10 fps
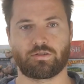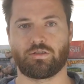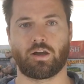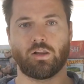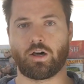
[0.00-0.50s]
There's
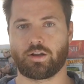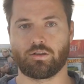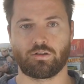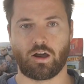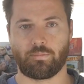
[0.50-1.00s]
not a lot of
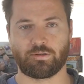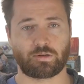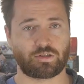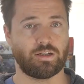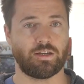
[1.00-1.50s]
good copies,
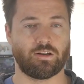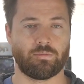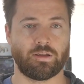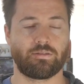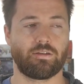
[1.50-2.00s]
especially in near
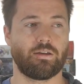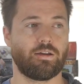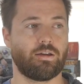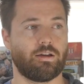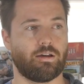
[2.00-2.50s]
mint,
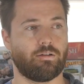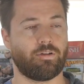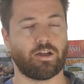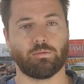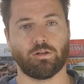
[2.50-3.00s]

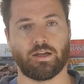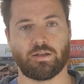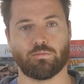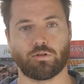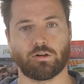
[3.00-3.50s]
available
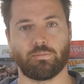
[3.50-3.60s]
anymore.